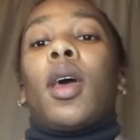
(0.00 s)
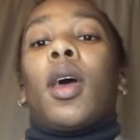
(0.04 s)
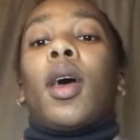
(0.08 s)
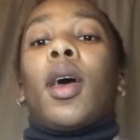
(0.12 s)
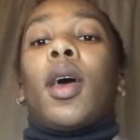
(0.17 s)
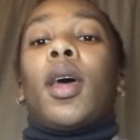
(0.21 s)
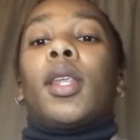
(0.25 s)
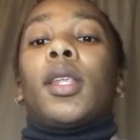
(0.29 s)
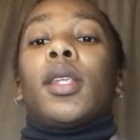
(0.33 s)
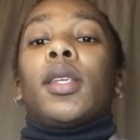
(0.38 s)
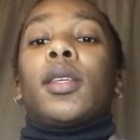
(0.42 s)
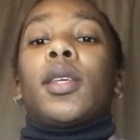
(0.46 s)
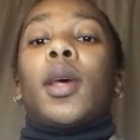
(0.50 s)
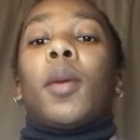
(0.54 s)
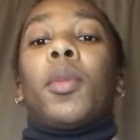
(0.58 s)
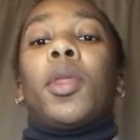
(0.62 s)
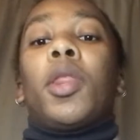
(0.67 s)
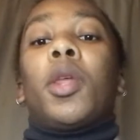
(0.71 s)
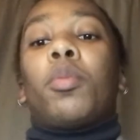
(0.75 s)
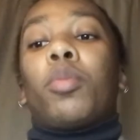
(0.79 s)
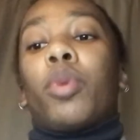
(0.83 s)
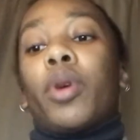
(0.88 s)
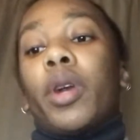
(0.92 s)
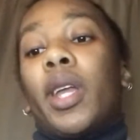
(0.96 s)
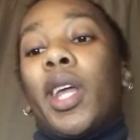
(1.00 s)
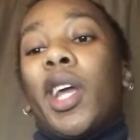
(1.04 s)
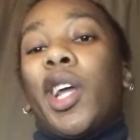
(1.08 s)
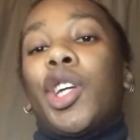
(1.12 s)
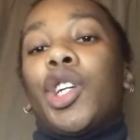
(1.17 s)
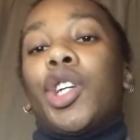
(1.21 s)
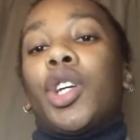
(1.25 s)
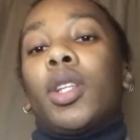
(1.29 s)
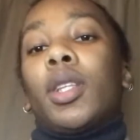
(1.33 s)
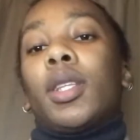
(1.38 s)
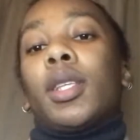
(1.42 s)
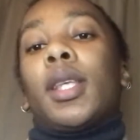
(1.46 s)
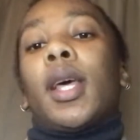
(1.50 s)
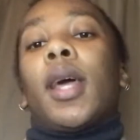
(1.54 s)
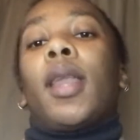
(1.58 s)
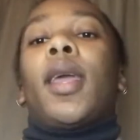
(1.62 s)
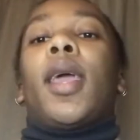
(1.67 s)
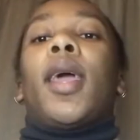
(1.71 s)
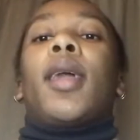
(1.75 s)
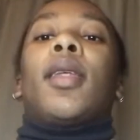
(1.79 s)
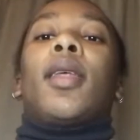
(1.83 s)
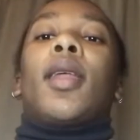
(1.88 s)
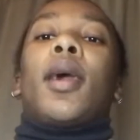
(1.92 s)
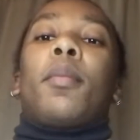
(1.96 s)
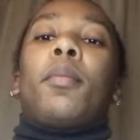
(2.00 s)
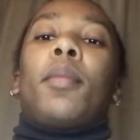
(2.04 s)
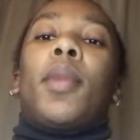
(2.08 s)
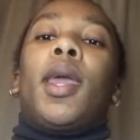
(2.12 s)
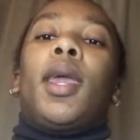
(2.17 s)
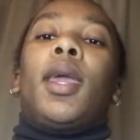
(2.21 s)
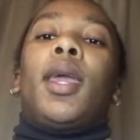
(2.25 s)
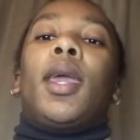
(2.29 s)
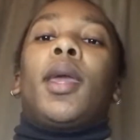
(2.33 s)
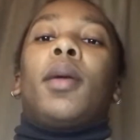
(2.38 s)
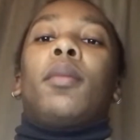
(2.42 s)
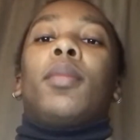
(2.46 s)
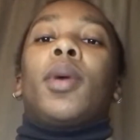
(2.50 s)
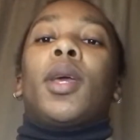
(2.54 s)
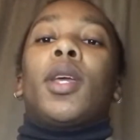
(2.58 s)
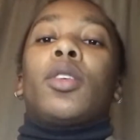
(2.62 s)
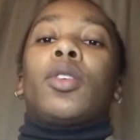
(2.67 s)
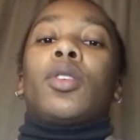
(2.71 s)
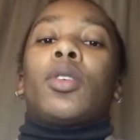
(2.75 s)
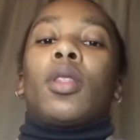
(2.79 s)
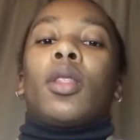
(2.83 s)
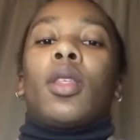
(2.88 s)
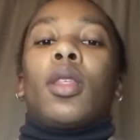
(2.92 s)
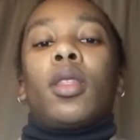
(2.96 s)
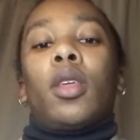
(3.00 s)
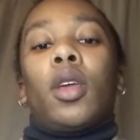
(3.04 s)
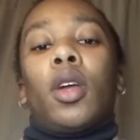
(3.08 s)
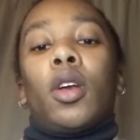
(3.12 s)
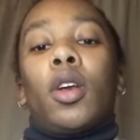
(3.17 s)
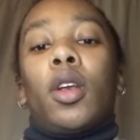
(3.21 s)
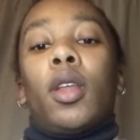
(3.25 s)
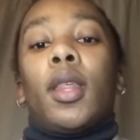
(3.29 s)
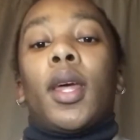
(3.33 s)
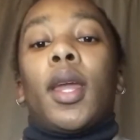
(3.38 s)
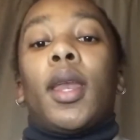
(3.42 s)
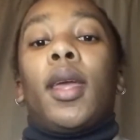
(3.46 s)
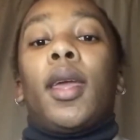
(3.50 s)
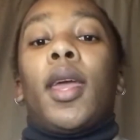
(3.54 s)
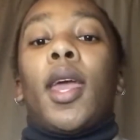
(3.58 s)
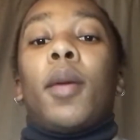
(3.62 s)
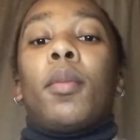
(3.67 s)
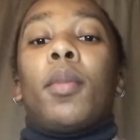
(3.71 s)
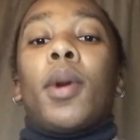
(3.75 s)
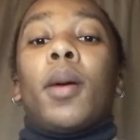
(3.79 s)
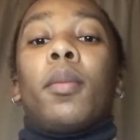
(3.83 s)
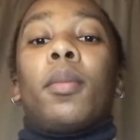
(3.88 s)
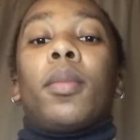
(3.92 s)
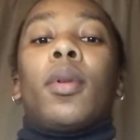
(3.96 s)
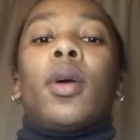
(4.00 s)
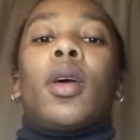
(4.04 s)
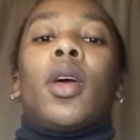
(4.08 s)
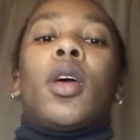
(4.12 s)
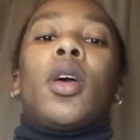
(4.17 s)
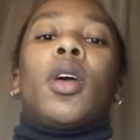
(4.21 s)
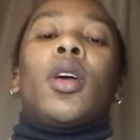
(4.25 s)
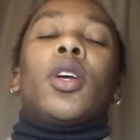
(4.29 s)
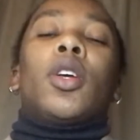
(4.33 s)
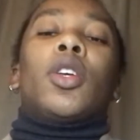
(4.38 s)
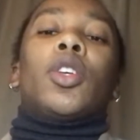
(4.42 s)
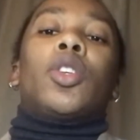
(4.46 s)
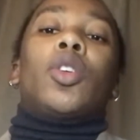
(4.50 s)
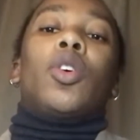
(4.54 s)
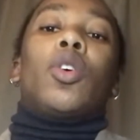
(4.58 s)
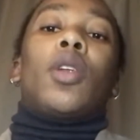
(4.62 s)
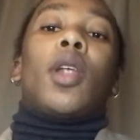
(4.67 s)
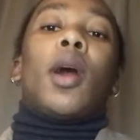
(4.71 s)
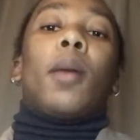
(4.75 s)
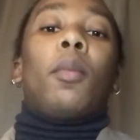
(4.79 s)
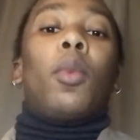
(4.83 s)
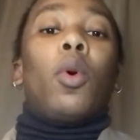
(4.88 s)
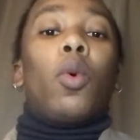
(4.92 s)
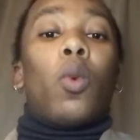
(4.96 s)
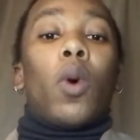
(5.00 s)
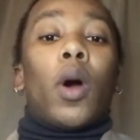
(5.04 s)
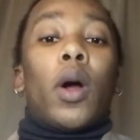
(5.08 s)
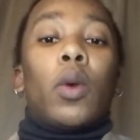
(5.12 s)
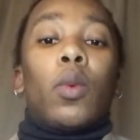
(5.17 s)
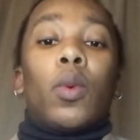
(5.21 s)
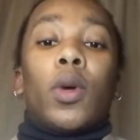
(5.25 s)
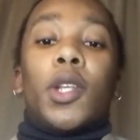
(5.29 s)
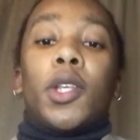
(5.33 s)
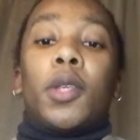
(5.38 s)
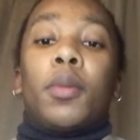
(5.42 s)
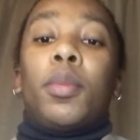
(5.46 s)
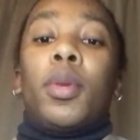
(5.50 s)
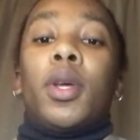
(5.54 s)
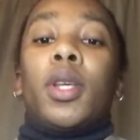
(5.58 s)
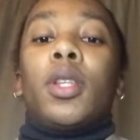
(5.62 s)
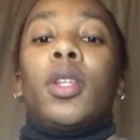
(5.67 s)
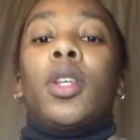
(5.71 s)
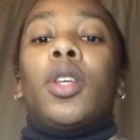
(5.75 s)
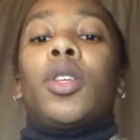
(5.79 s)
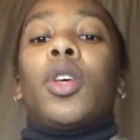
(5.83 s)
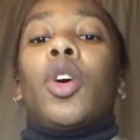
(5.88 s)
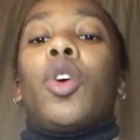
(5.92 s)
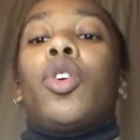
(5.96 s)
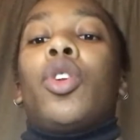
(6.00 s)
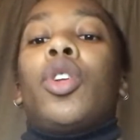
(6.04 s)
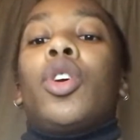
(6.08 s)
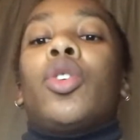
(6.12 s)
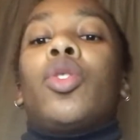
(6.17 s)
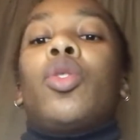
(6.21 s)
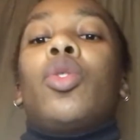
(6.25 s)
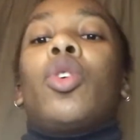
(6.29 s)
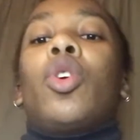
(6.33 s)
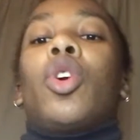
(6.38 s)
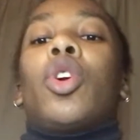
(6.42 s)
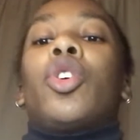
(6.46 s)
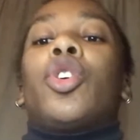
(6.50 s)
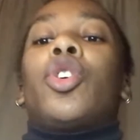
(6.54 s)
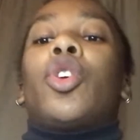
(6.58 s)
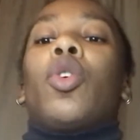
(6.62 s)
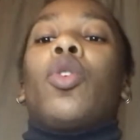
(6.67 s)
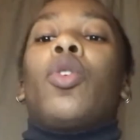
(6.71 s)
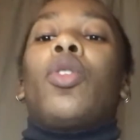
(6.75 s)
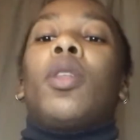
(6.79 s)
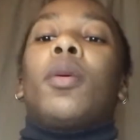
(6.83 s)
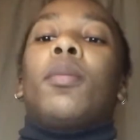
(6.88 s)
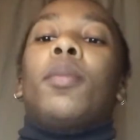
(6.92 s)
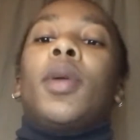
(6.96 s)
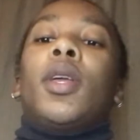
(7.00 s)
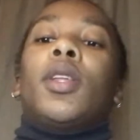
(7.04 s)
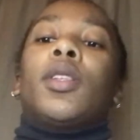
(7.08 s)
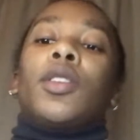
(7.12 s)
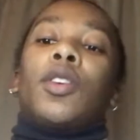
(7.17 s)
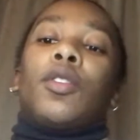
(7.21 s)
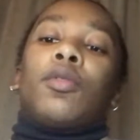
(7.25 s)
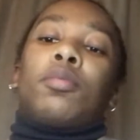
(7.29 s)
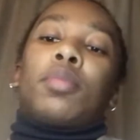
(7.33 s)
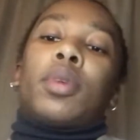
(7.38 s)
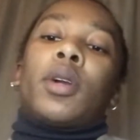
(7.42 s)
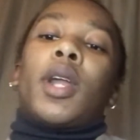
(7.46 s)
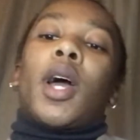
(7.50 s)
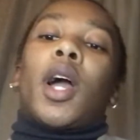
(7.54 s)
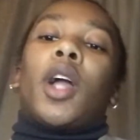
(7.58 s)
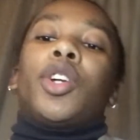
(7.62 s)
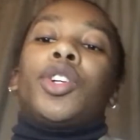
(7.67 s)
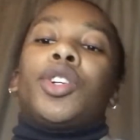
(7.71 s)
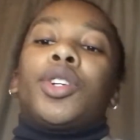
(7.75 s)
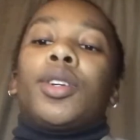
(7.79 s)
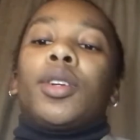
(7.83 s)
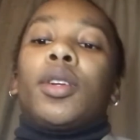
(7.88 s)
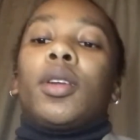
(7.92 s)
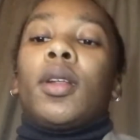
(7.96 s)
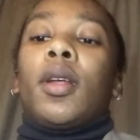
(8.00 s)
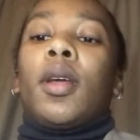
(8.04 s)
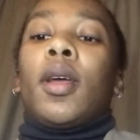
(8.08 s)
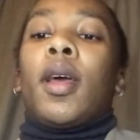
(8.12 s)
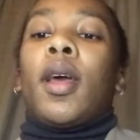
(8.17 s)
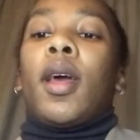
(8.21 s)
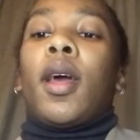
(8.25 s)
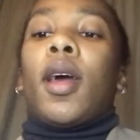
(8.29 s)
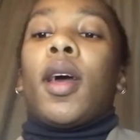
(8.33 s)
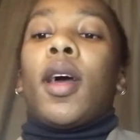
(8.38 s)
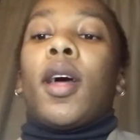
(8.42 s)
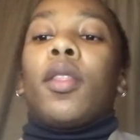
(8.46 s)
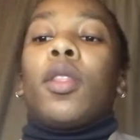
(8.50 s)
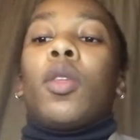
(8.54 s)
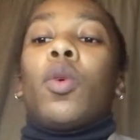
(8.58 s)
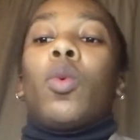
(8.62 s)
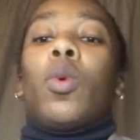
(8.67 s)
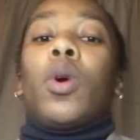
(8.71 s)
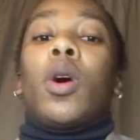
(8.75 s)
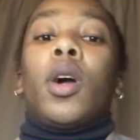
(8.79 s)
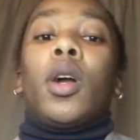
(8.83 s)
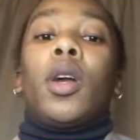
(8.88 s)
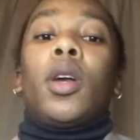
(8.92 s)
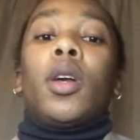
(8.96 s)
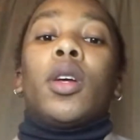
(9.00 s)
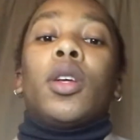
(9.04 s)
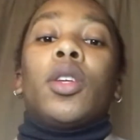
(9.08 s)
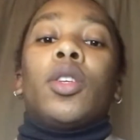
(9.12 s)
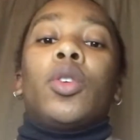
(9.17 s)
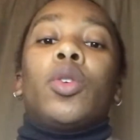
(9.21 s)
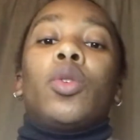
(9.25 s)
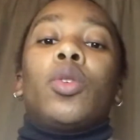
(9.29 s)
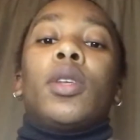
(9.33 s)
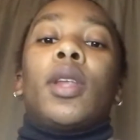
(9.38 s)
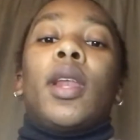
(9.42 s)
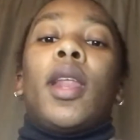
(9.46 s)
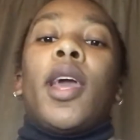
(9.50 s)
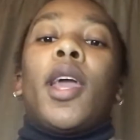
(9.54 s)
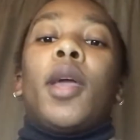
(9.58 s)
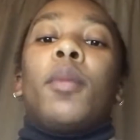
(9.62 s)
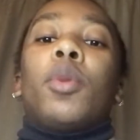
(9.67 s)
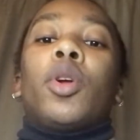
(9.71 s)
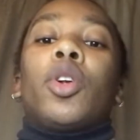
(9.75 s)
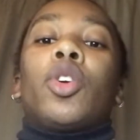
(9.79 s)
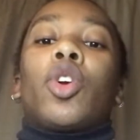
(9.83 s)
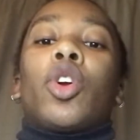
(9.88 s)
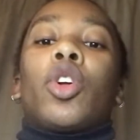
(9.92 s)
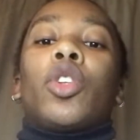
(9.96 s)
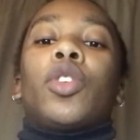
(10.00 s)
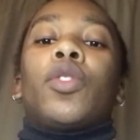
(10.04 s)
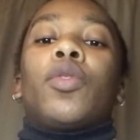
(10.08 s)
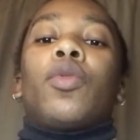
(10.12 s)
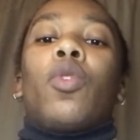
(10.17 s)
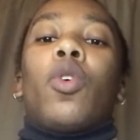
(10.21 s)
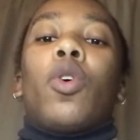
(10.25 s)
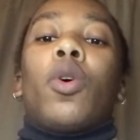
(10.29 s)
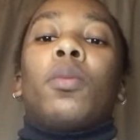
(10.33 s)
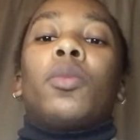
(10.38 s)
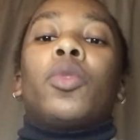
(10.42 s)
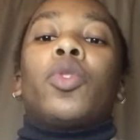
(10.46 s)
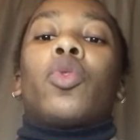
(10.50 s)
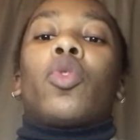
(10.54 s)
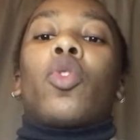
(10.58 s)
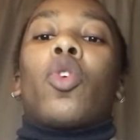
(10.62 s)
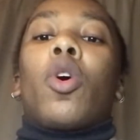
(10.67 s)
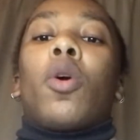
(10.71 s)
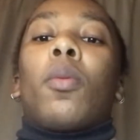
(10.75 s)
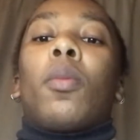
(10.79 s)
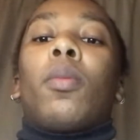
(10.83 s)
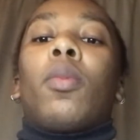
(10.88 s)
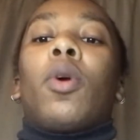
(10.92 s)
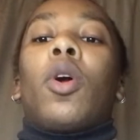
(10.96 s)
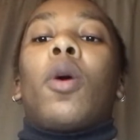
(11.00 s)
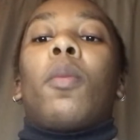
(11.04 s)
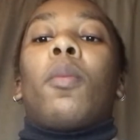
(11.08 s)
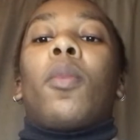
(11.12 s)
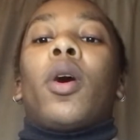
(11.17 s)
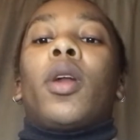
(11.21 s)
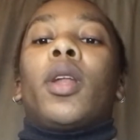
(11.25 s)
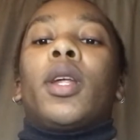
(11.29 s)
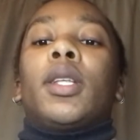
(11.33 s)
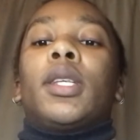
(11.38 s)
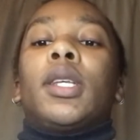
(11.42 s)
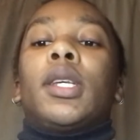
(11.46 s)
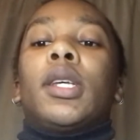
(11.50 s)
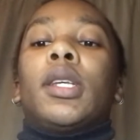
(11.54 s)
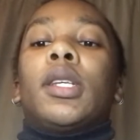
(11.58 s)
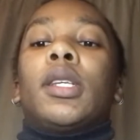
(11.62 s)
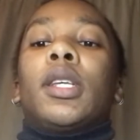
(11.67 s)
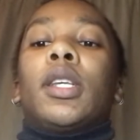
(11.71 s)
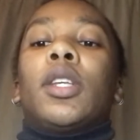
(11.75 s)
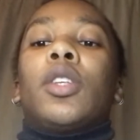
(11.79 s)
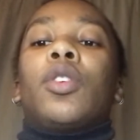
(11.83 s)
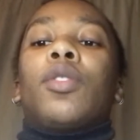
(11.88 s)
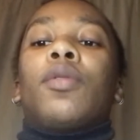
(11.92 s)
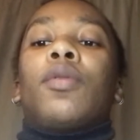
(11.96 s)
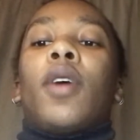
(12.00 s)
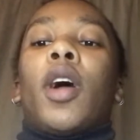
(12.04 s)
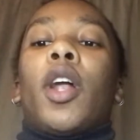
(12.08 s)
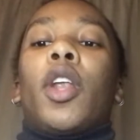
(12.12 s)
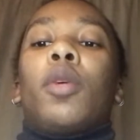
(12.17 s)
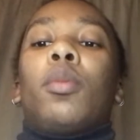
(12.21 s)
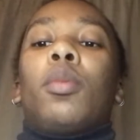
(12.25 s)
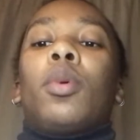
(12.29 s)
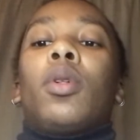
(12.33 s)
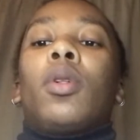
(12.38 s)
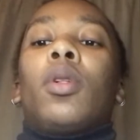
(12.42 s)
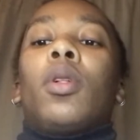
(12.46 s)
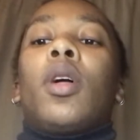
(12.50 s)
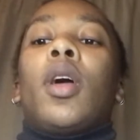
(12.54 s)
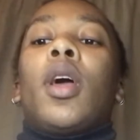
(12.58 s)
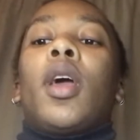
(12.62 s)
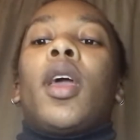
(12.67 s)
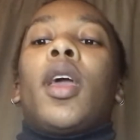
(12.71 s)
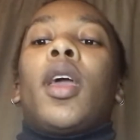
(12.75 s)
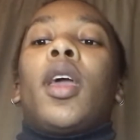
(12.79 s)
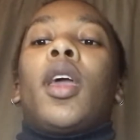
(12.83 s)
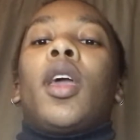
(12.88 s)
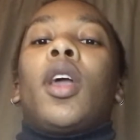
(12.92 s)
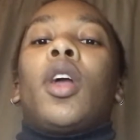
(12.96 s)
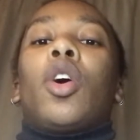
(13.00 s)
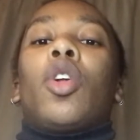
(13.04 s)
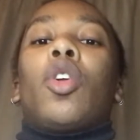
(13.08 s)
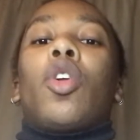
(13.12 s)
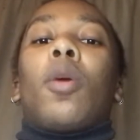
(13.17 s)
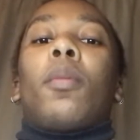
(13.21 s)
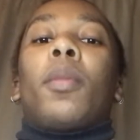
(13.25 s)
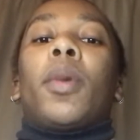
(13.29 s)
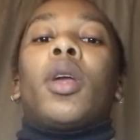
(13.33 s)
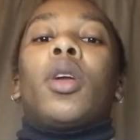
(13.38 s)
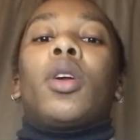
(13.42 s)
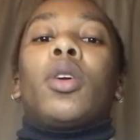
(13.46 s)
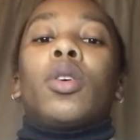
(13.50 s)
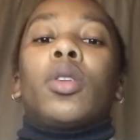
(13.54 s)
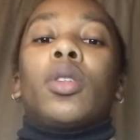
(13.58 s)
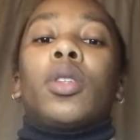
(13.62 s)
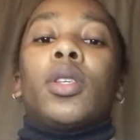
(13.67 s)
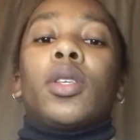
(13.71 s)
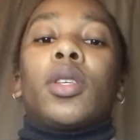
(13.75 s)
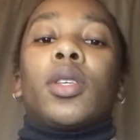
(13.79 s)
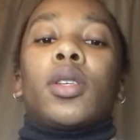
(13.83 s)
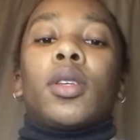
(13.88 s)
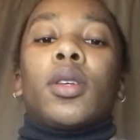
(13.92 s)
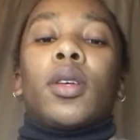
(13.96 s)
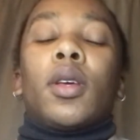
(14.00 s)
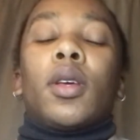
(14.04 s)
and some of the predictions that he ended up making based on the theory that he came up. So number one was business owners who control the means of production and the workers whose labor transforms raw commodities into valuable economic goods.